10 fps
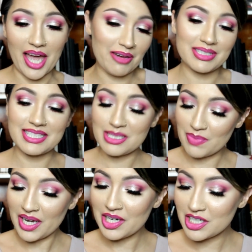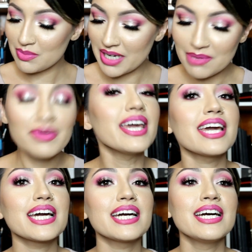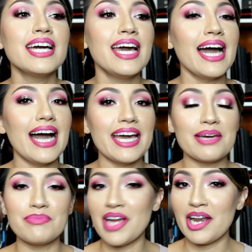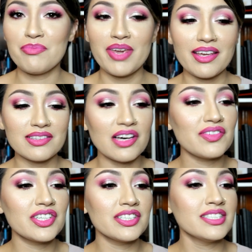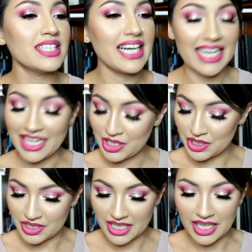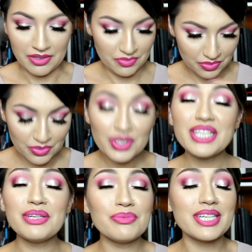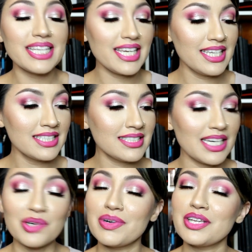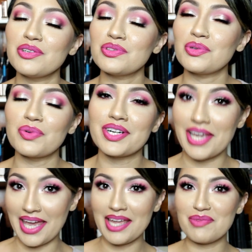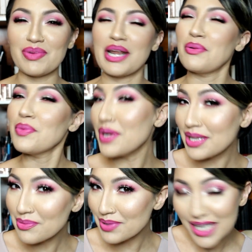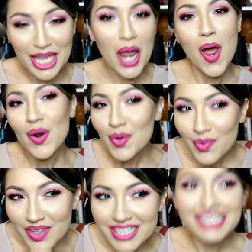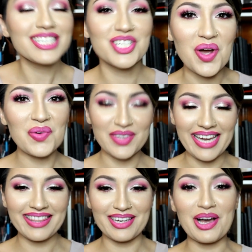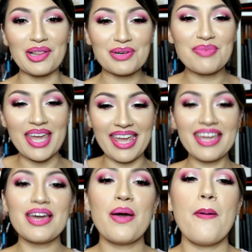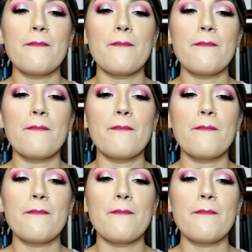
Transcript: I was inspired by pink. I am not a pink lover. I actually really, I don't want to use the word hate, but I really don't like the color pink.